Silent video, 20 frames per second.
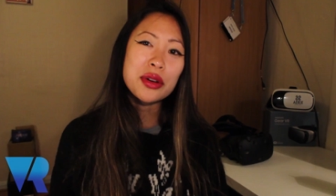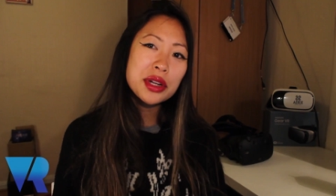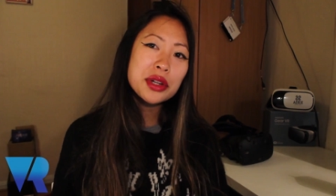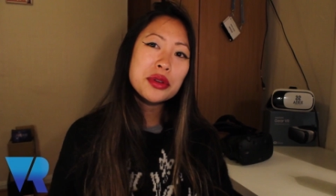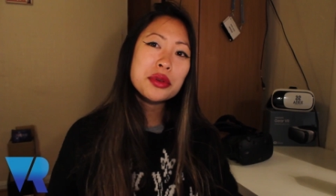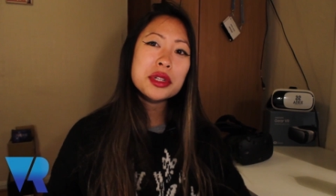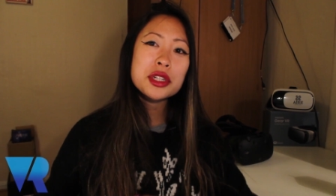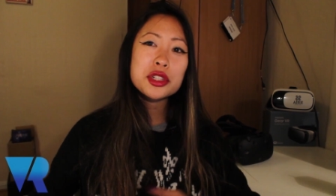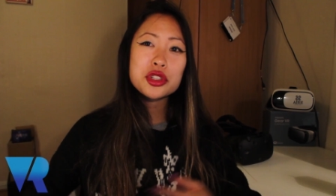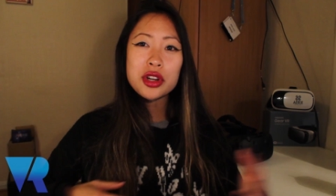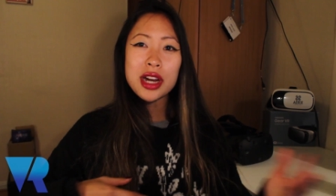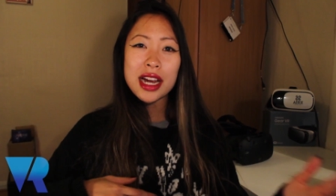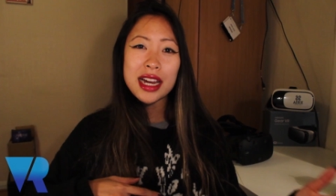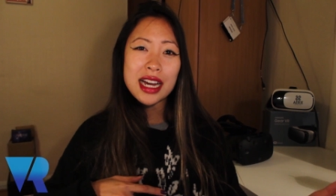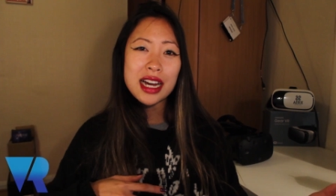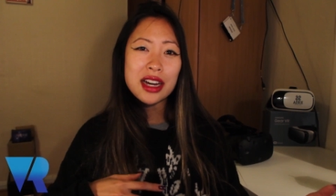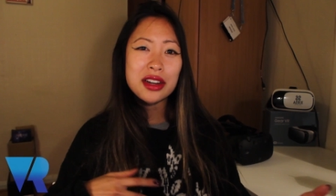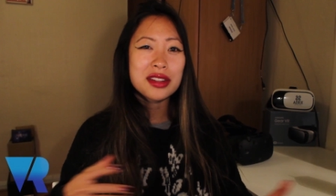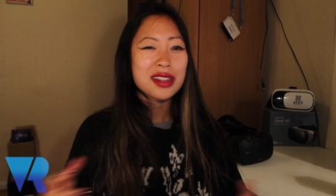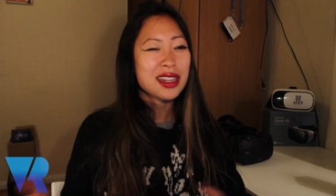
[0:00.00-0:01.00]
I really want to try
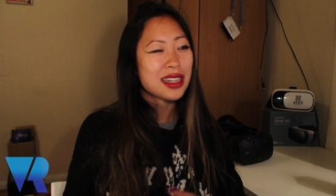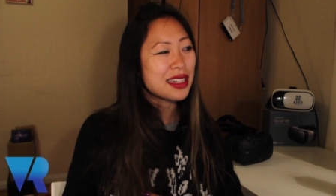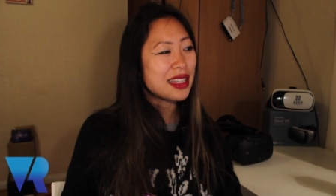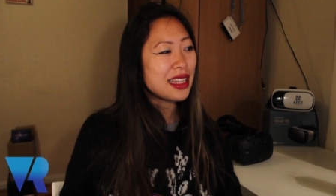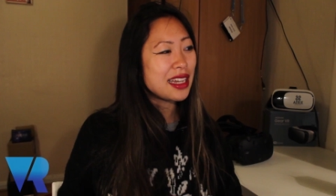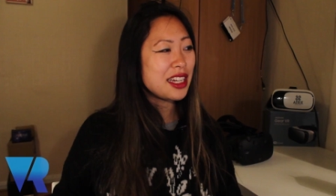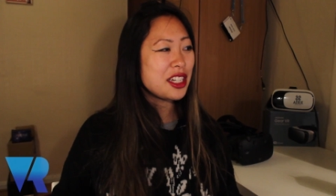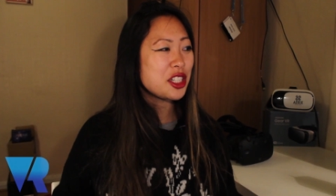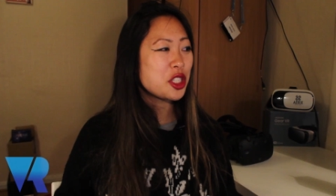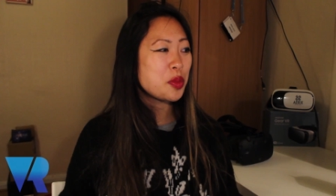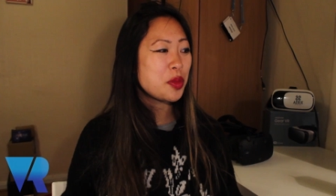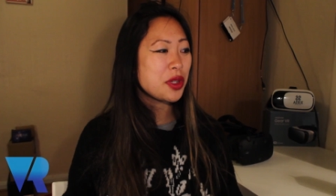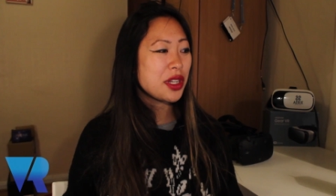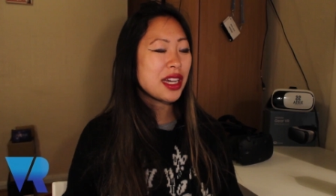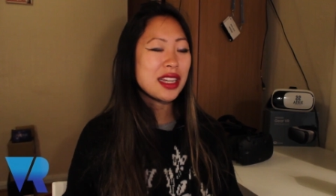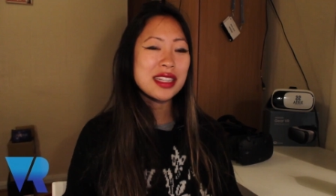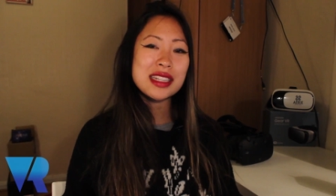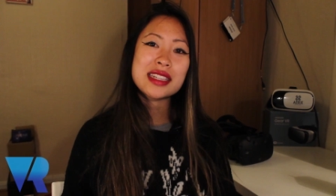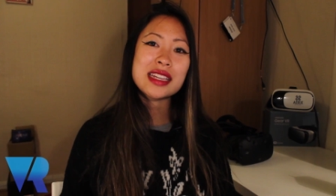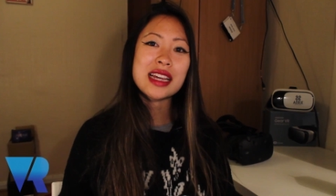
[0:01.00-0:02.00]
out like the H P
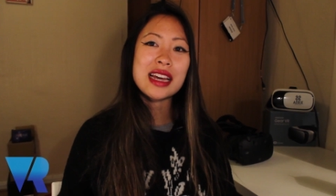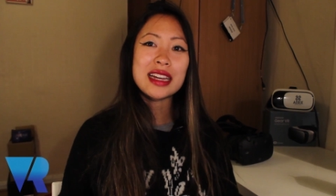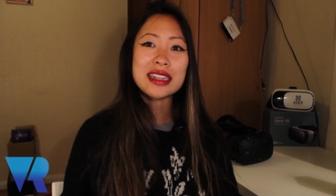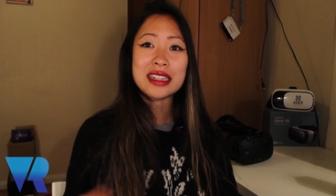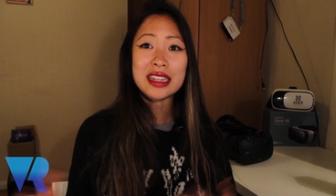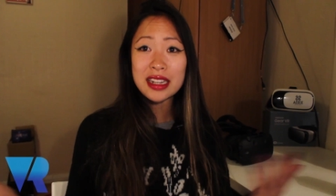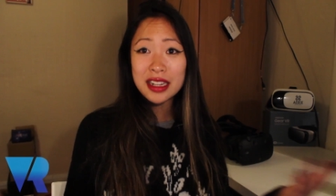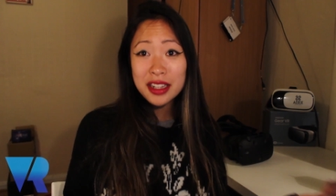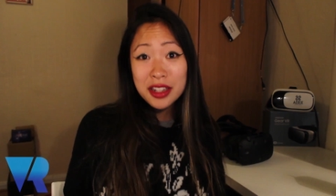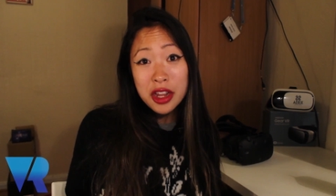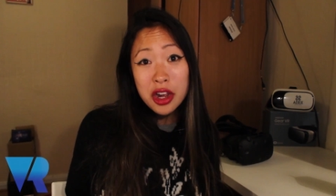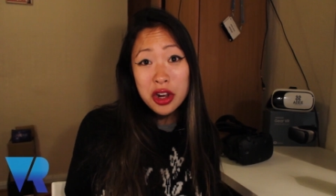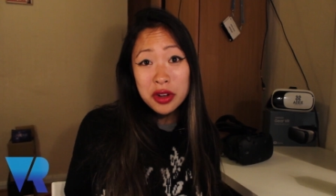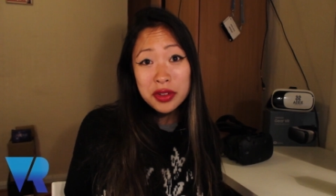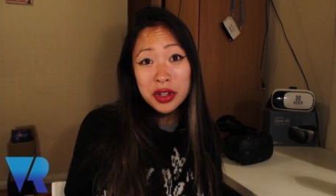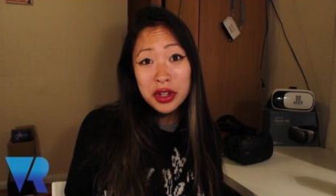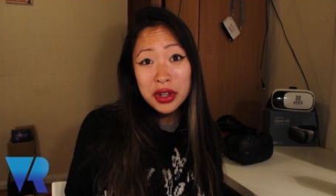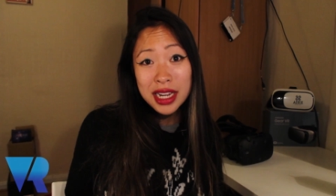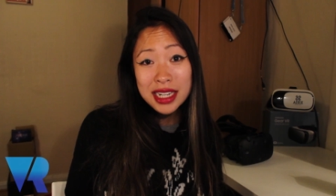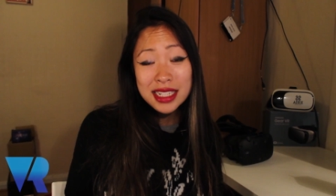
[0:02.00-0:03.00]
headset and the
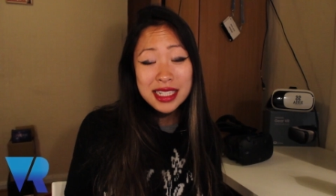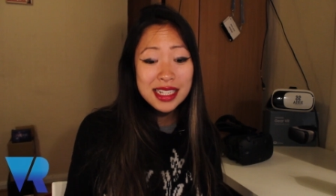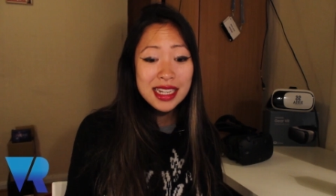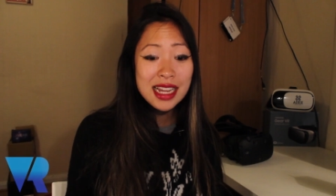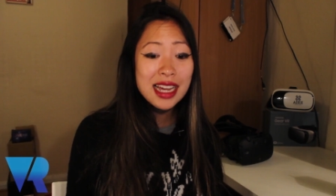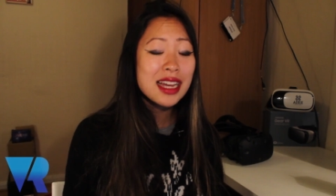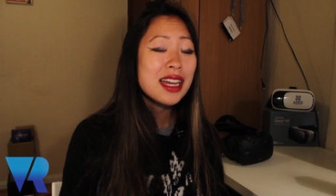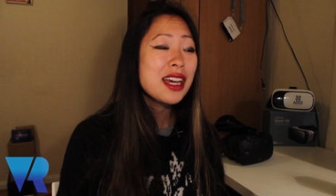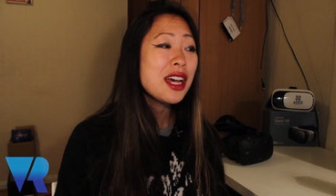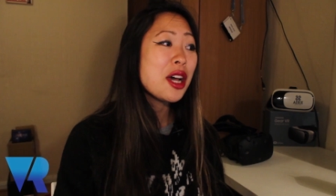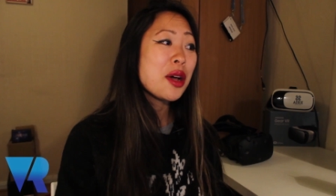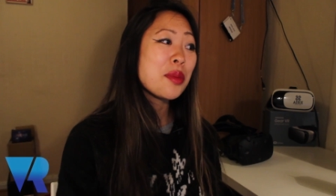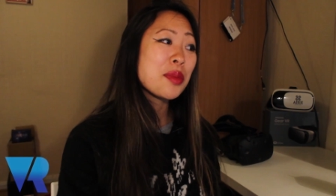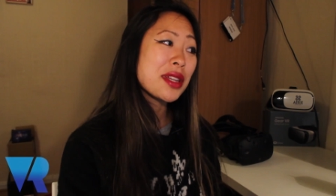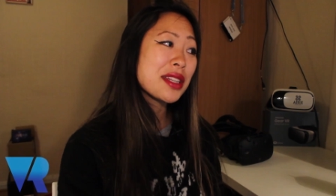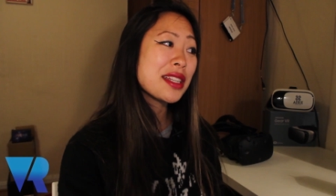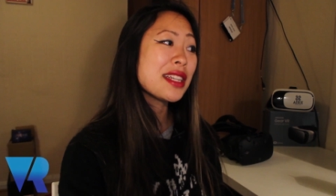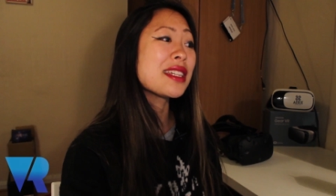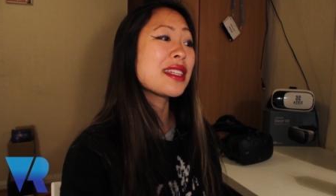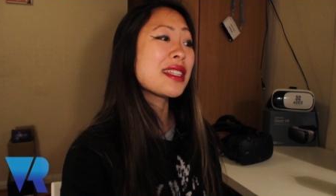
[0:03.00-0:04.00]
Lenovo headset,
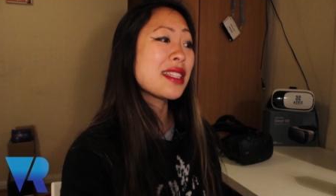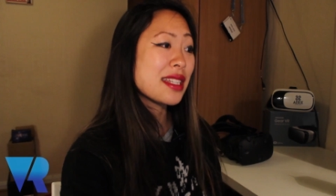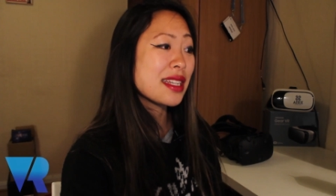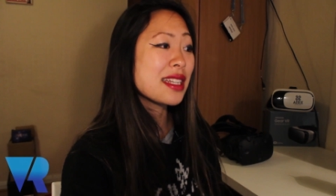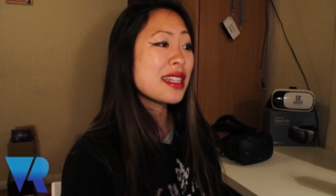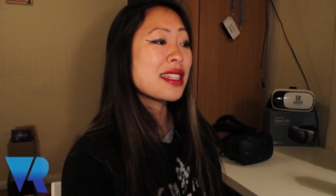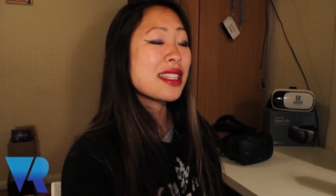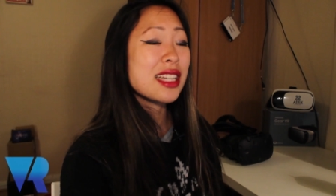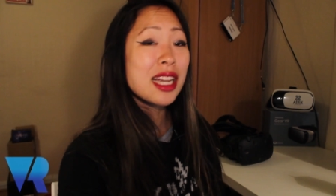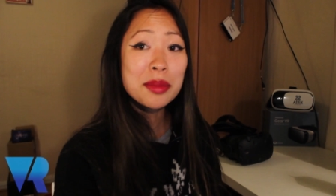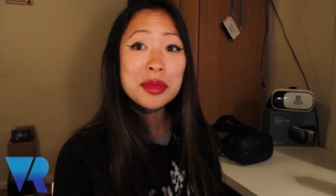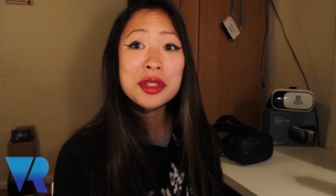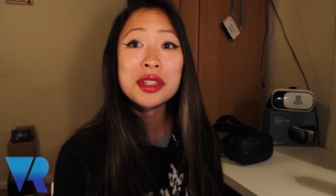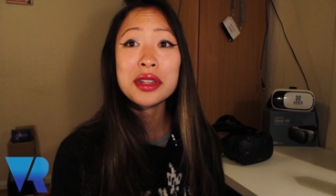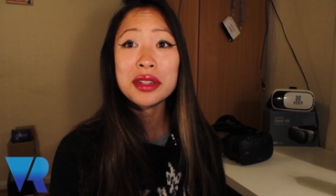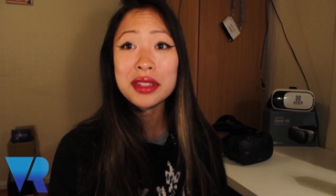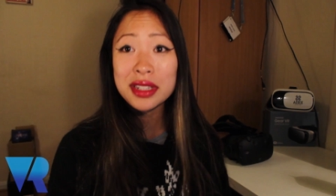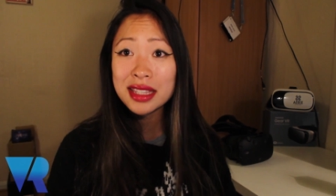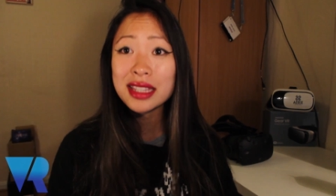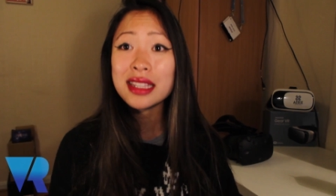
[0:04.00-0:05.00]
but this, this,
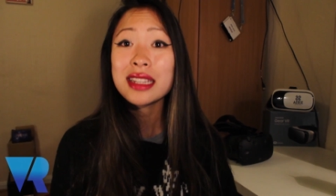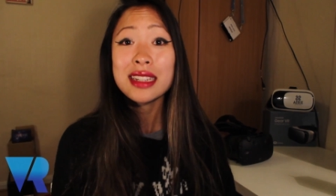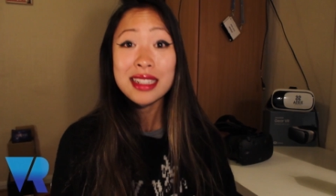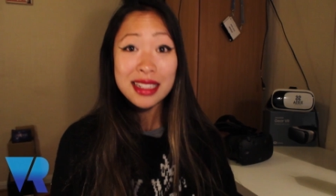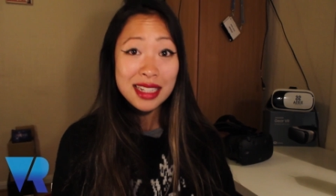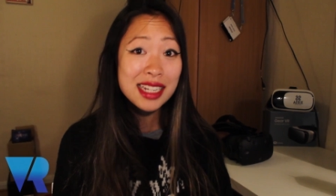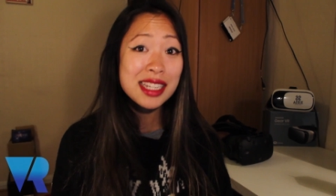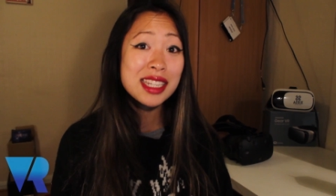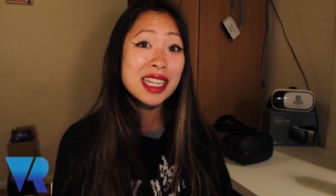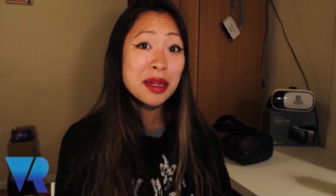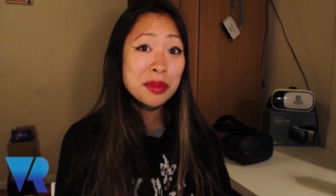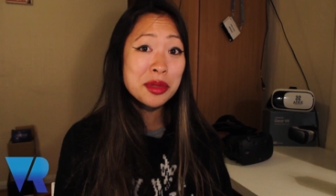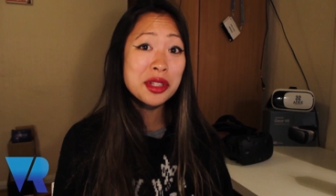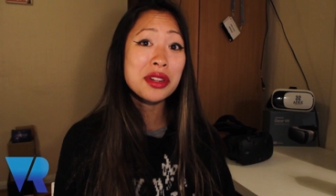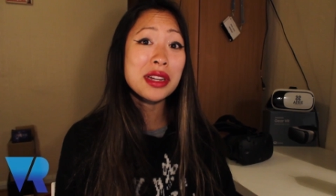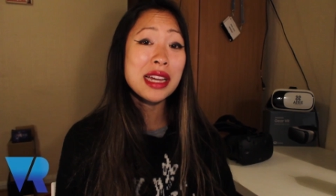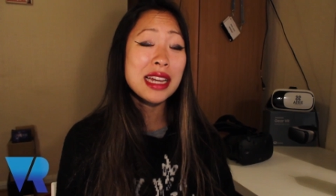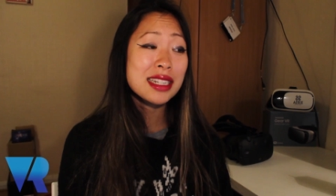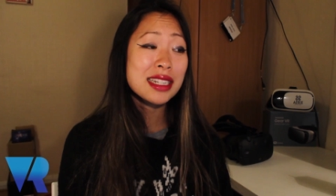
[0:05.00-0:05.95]
Samsung, this Samsung